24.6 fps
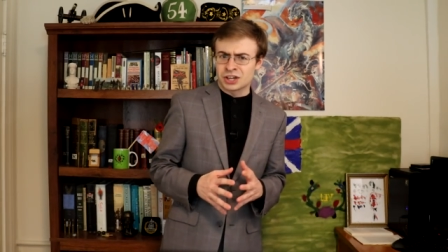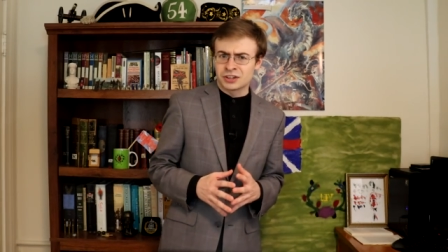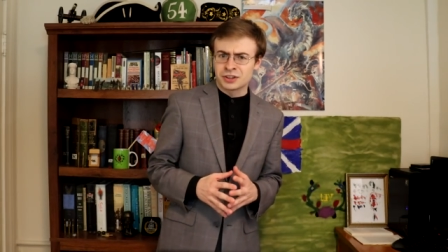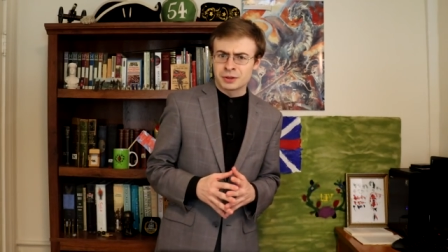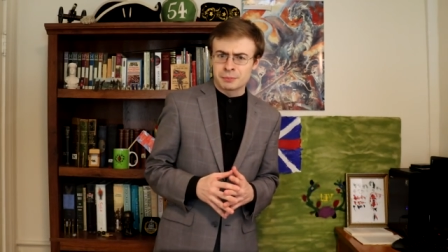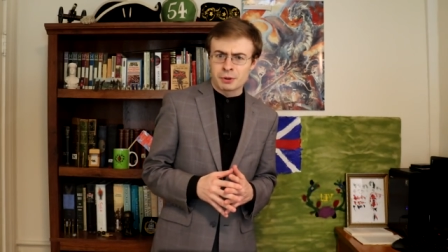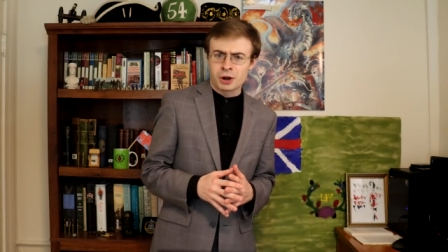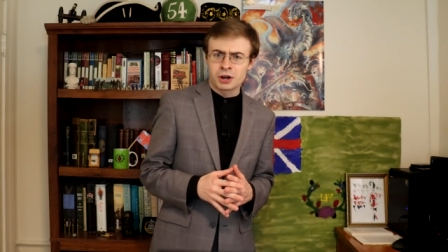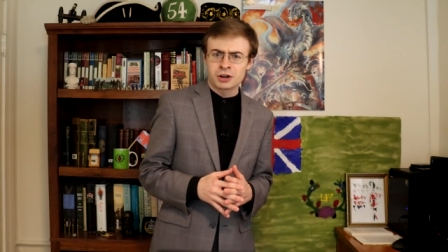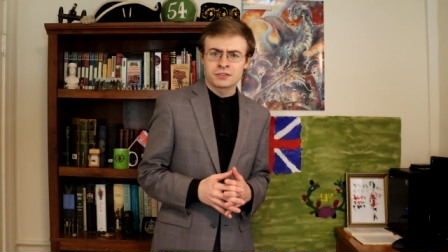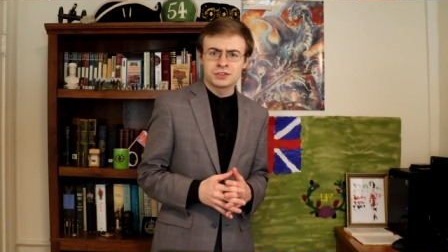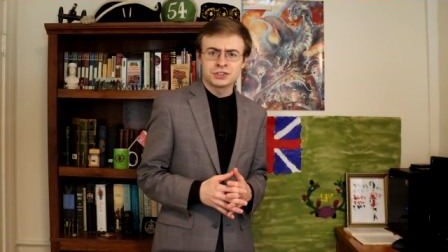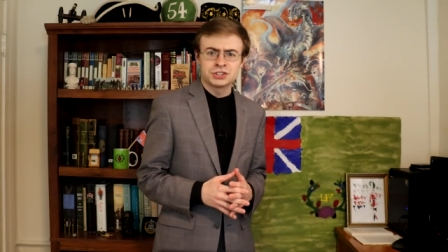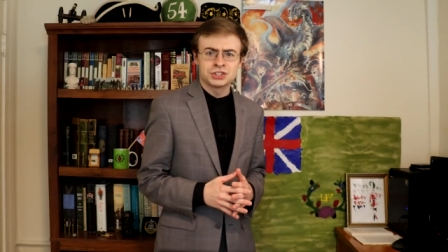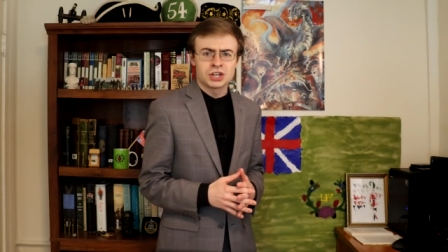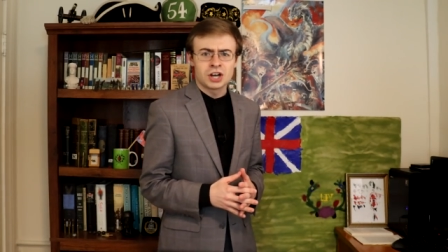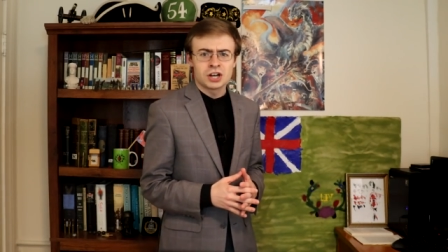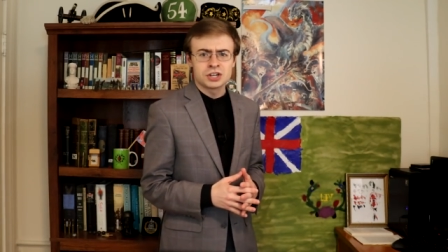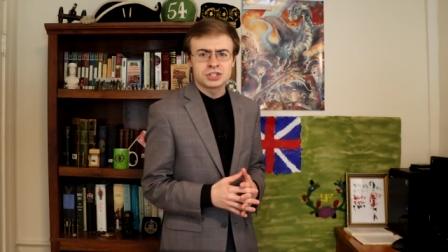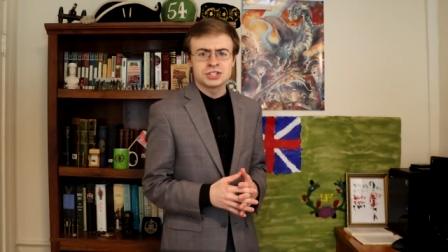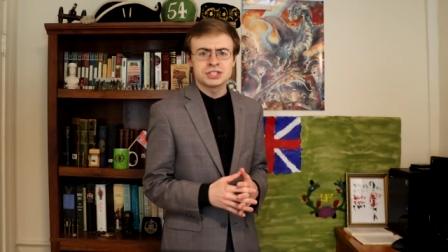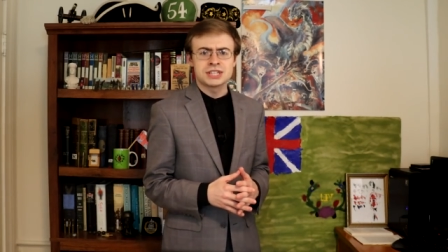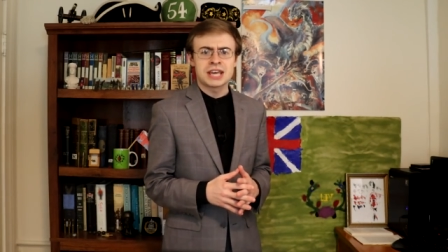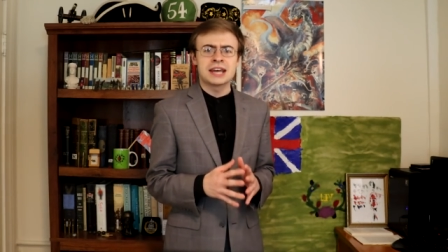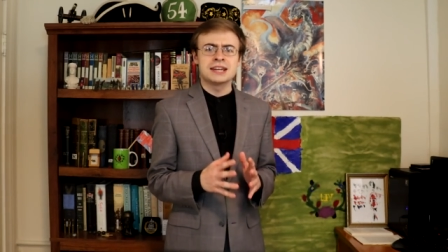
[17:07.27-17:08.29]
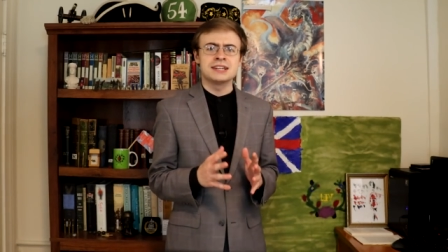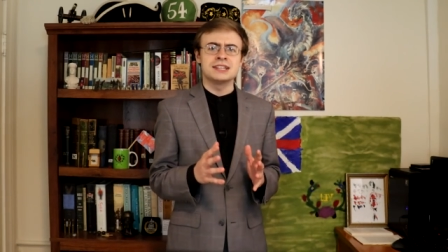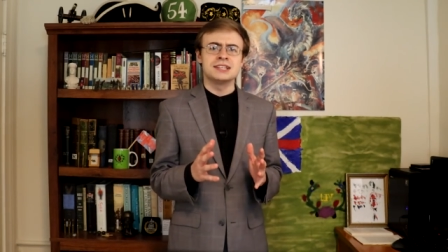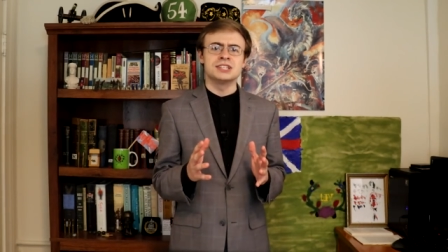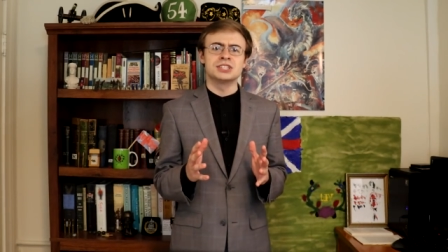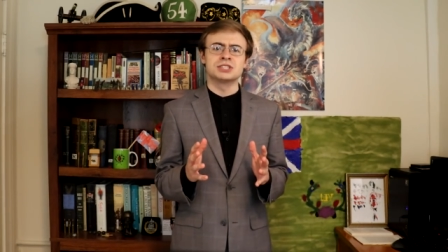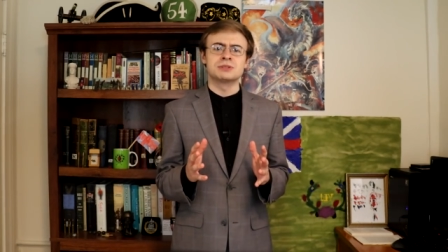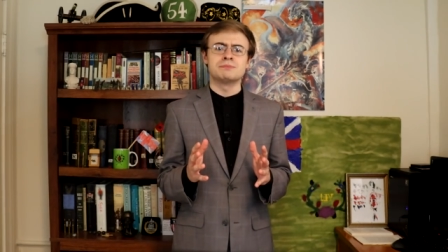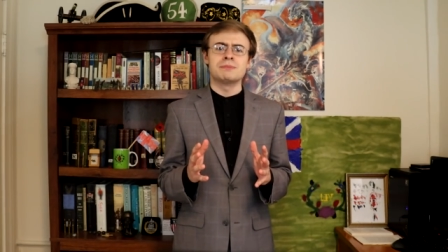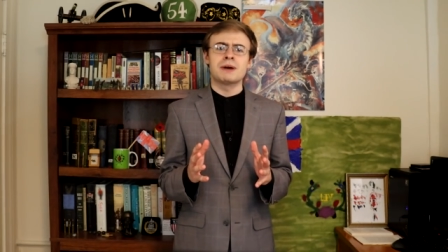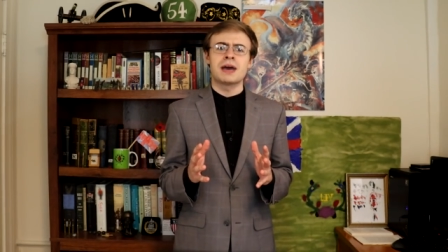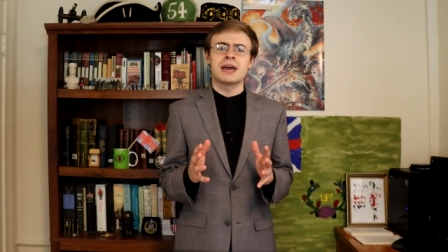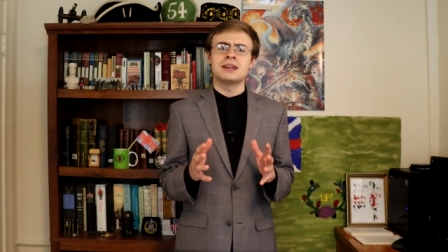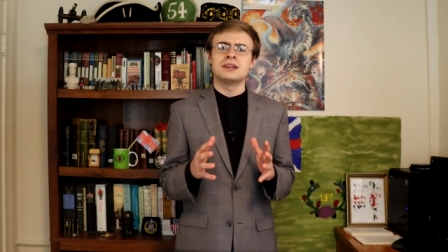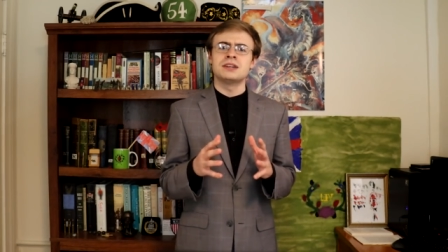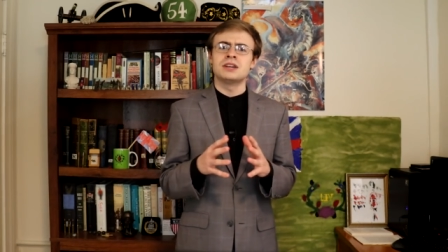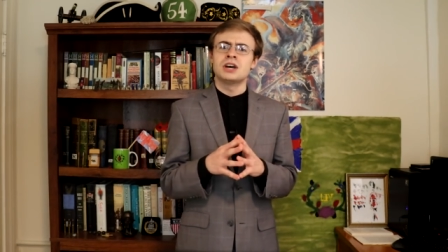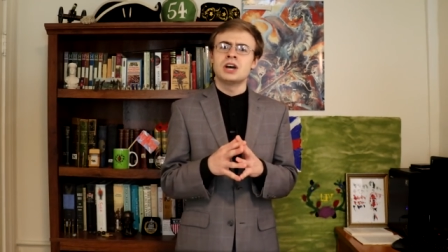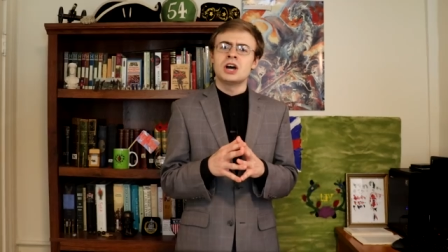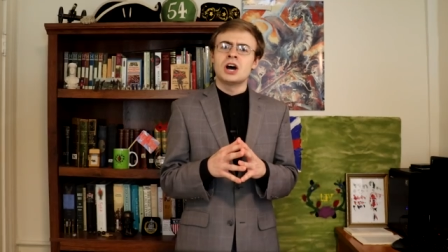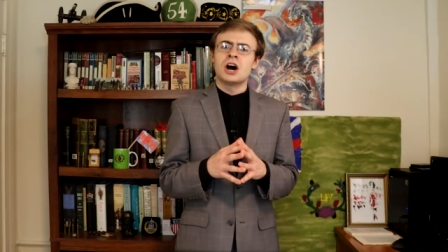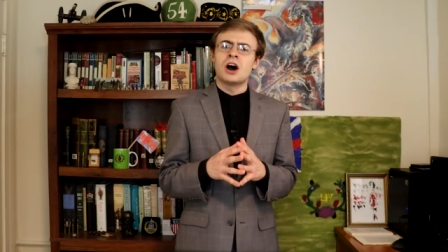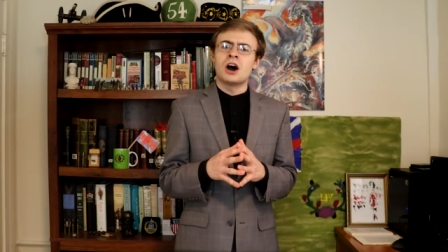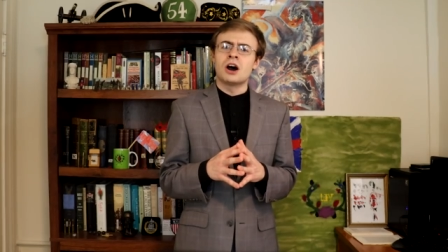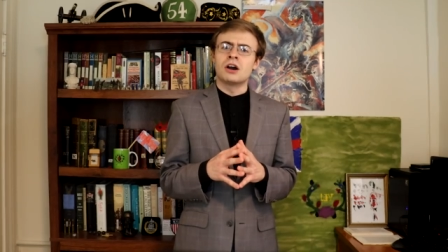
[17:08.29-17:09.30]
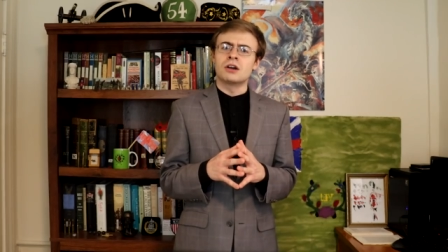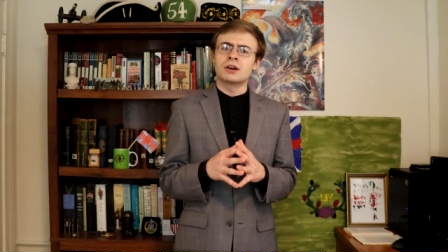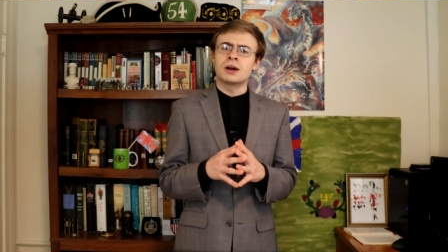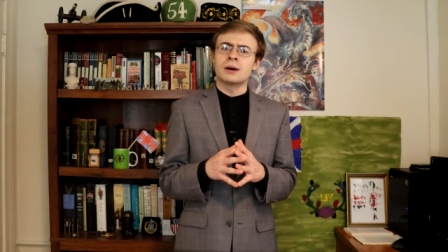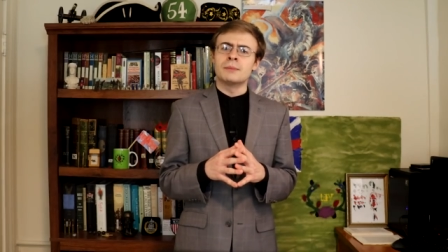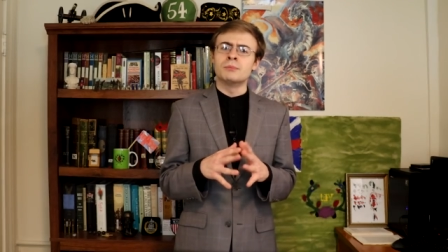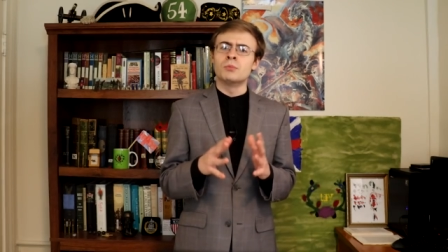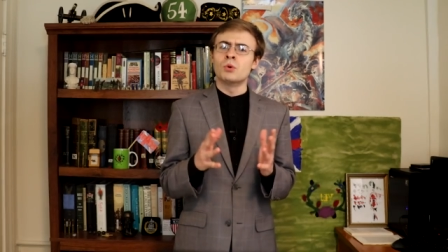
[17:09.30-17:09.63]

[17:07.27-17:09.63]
on the part of the sergeant and his men are uh,